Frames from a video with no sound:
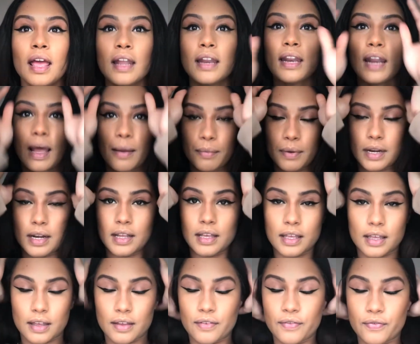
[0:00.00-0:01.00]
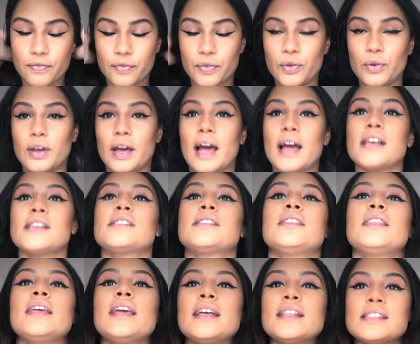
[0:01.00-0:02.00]
now I'm gonna give you guys
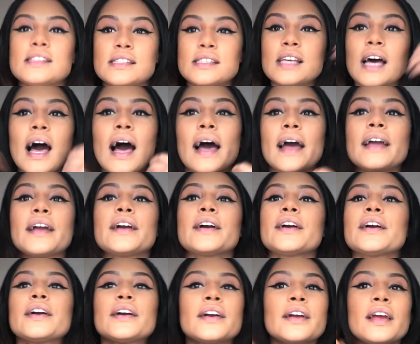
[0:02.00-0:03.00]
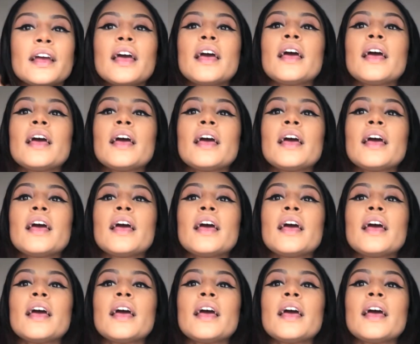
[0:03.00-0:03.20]
the entire